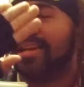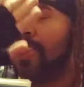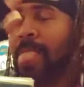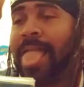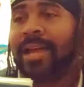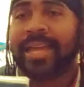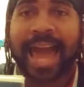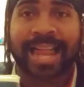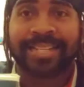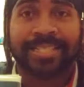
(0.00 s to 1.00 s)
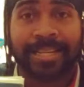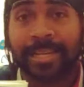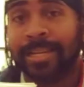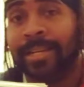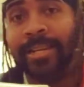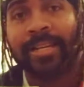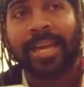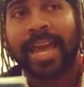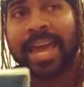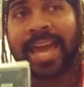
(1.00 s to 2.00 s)
the galaxy,
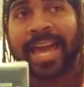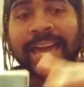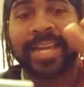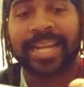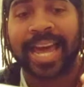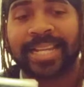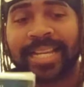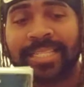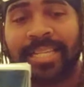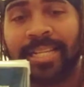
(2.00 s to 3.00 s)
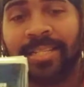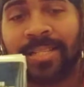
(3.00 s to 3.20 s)
and it has like these.